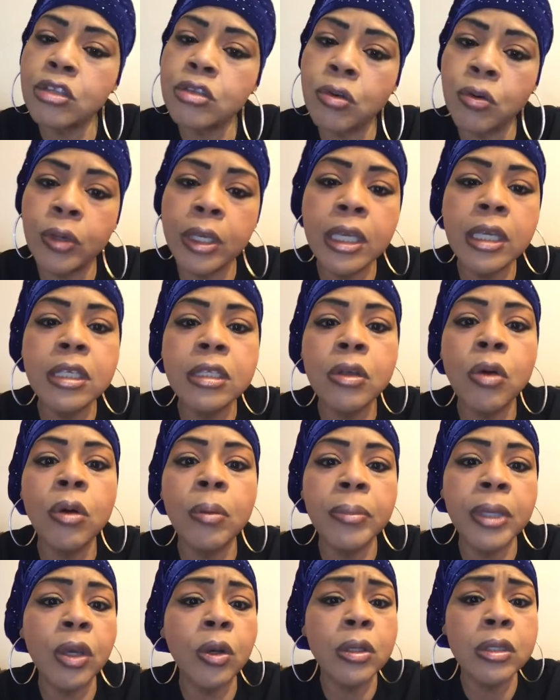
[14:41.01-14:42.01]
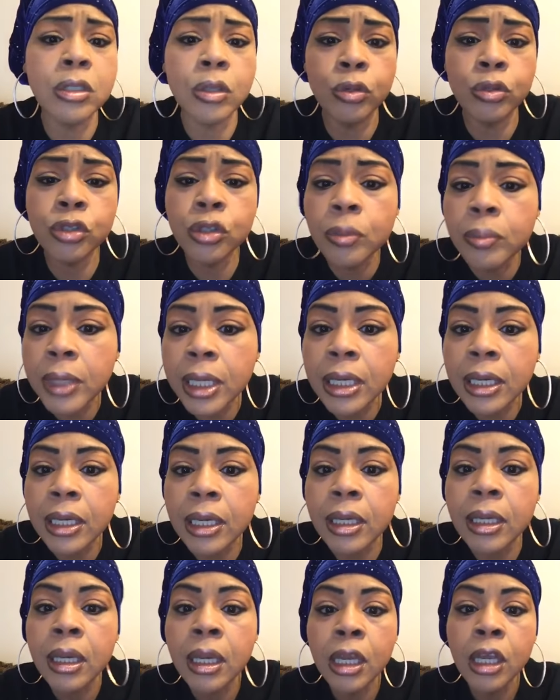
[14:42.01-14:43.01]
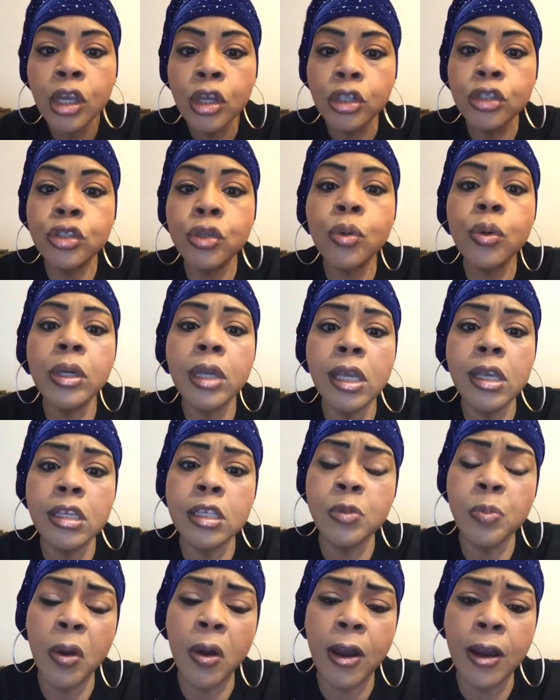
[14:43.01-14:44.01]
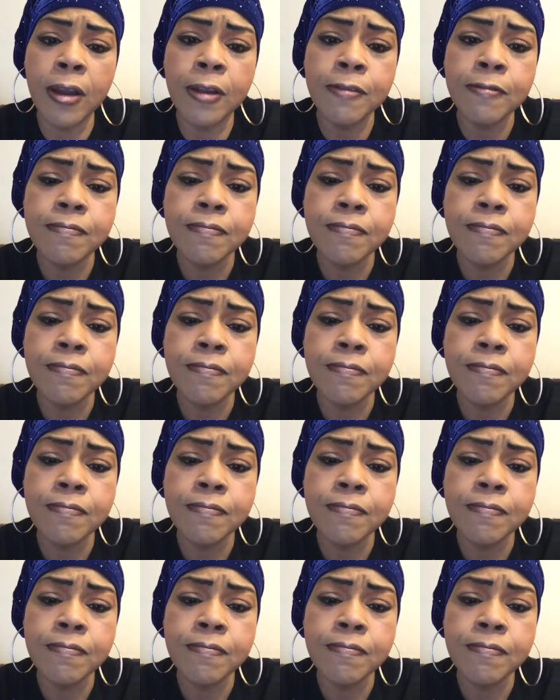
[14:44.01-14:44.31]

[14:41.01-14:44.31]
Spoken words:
So he's going to be on social media doing his part.